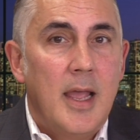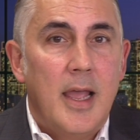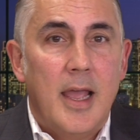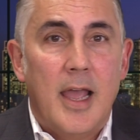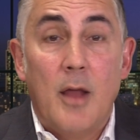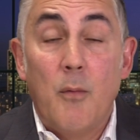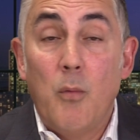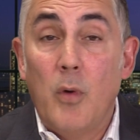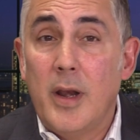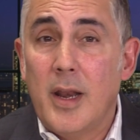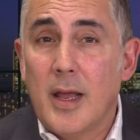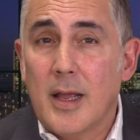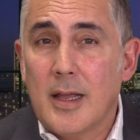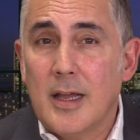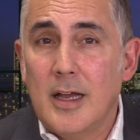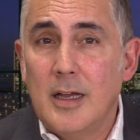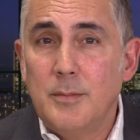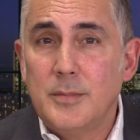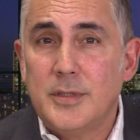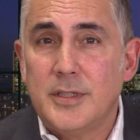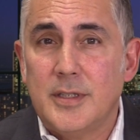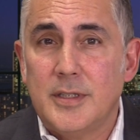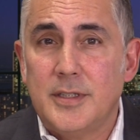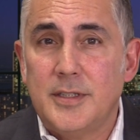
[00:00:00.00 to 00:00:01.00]
And when it
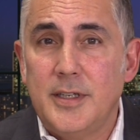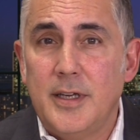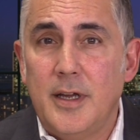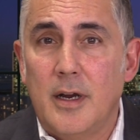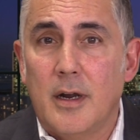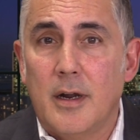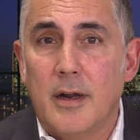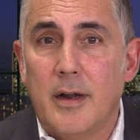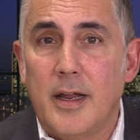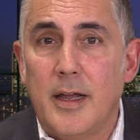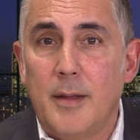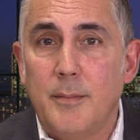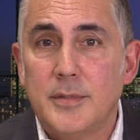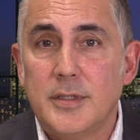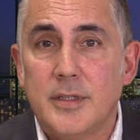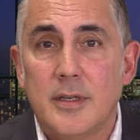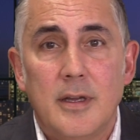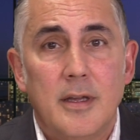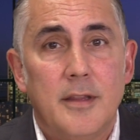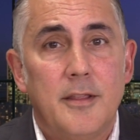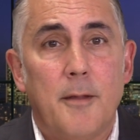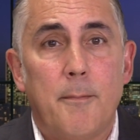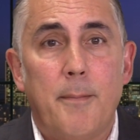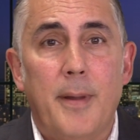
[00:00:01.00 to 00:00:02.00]
comes to C R Ms,
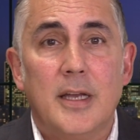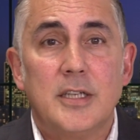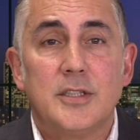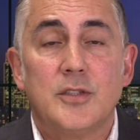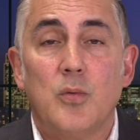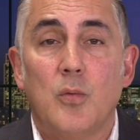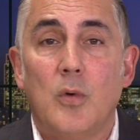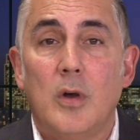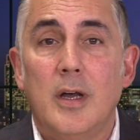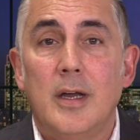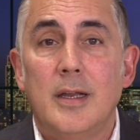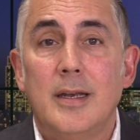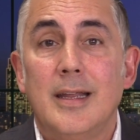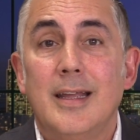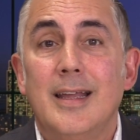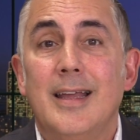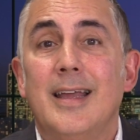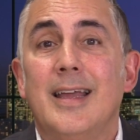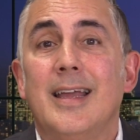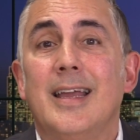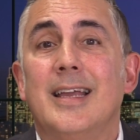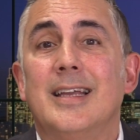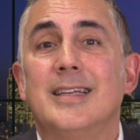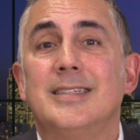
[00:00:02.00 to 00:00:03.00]
the best one
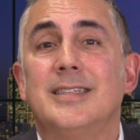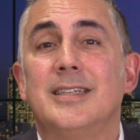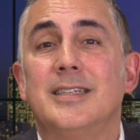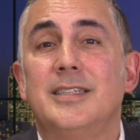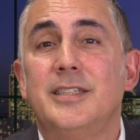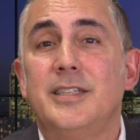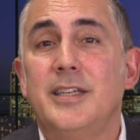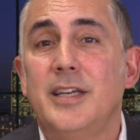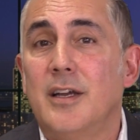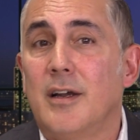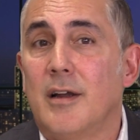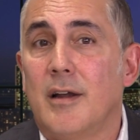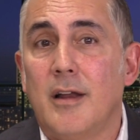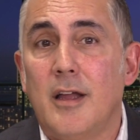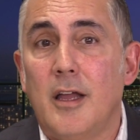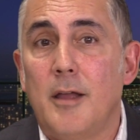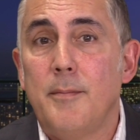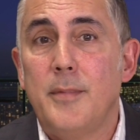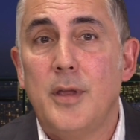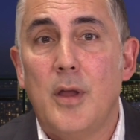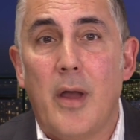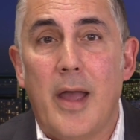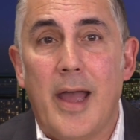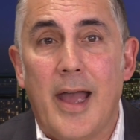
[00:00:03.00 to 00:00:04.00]
is the C R M
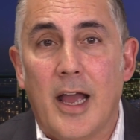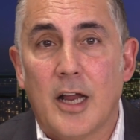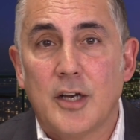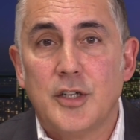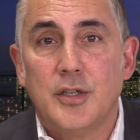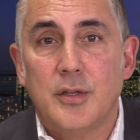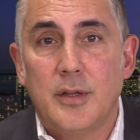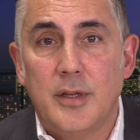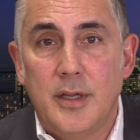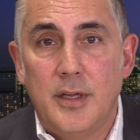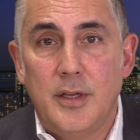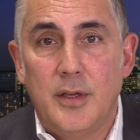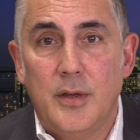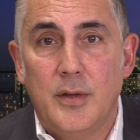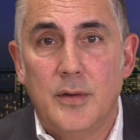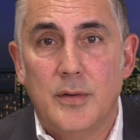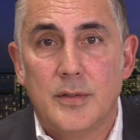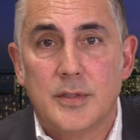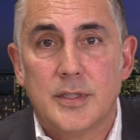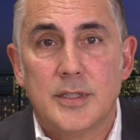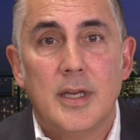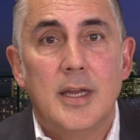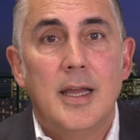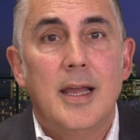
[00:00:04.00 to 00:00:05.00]
you actually
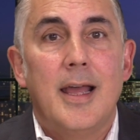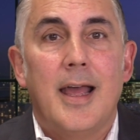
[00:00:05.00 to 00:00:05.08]
use.